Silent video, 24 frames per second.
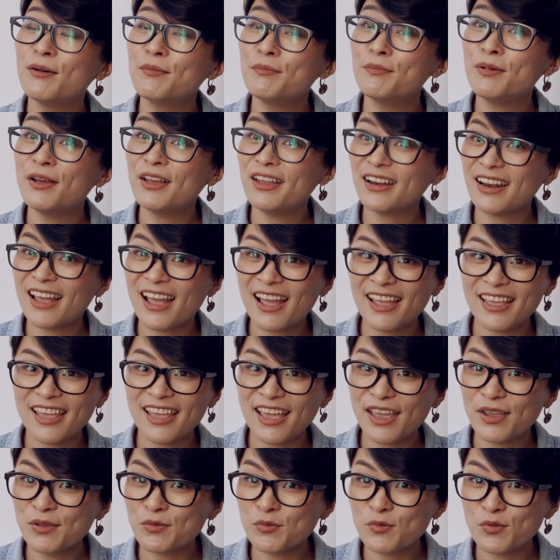but I
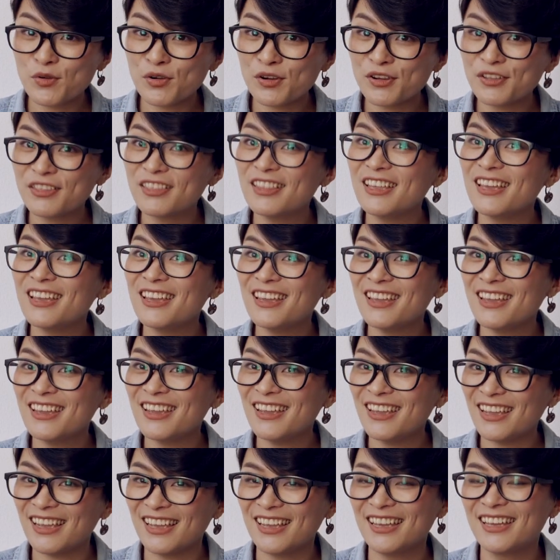ain't
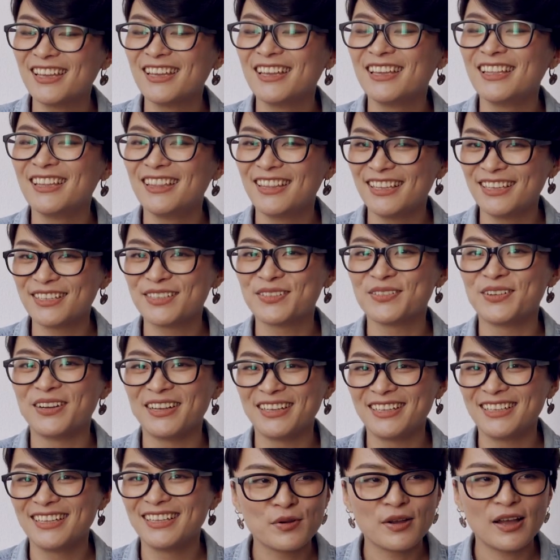worthy. This one.
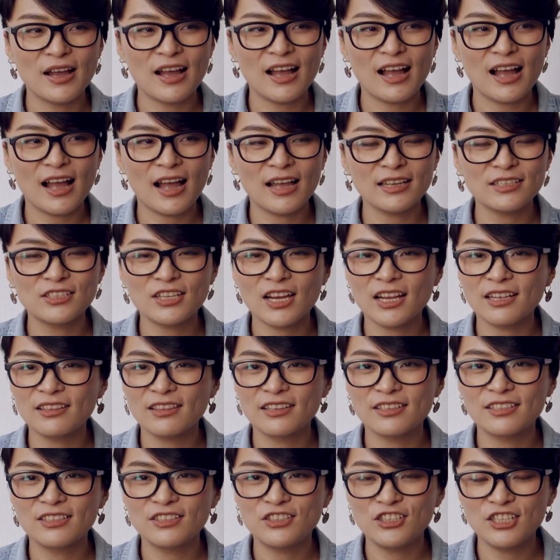I checked
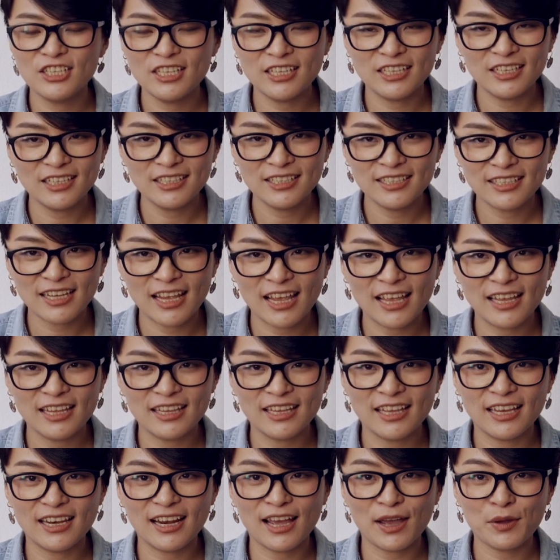the sheet and
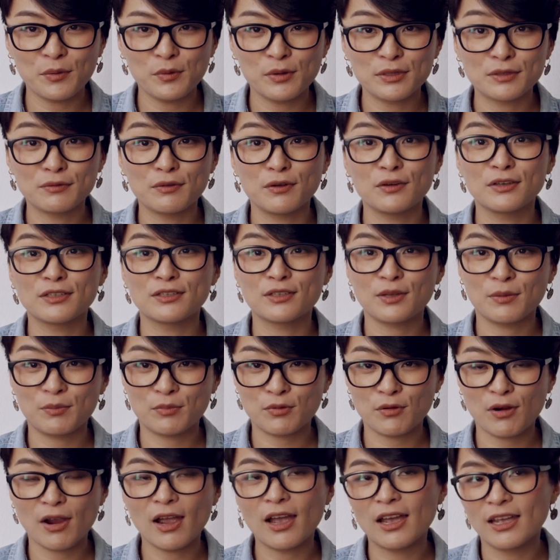then I was very
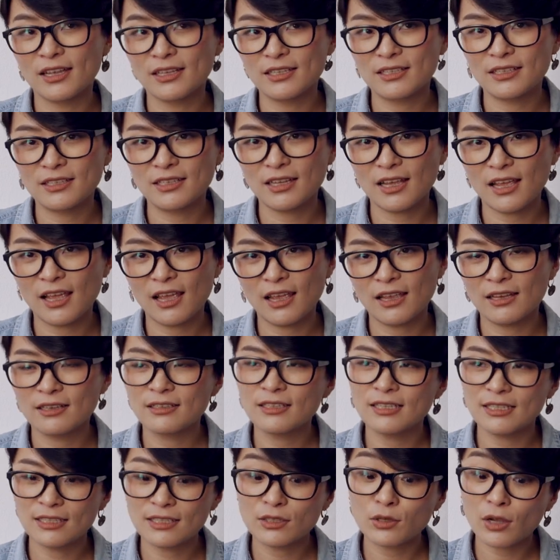surprised. And
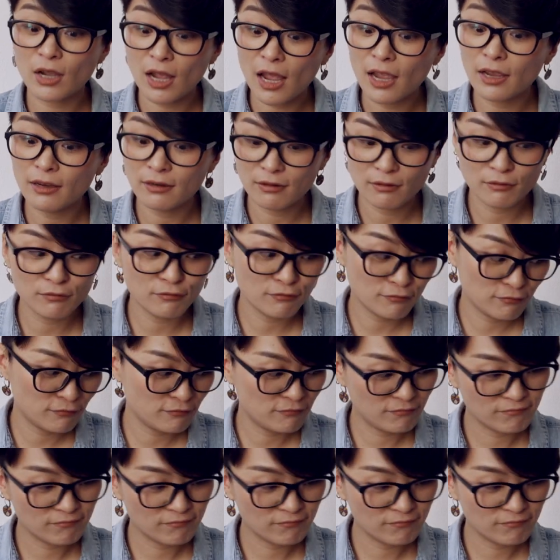it's kind of,